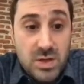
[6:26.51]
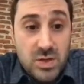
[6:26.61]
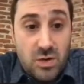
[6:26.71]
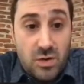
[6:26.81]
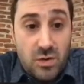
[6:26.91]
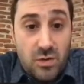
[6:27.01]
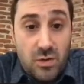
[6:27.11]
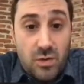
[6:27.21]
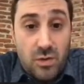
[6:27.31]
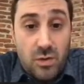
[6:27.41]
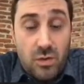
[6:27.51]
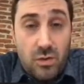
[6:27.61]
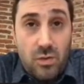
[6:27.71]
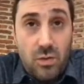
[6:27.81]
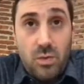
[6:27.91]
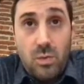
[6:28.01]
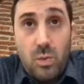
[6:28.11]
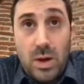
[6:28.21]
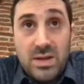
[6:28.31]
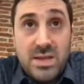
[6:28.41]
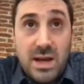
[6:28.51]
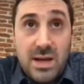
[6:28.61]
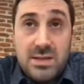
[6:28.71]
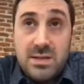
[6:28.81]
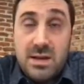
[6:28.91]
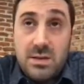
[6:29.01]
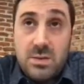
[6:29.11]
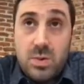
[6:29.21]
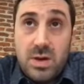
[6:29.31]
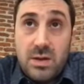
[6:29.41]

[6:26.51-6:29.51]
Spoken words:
So one challenge that we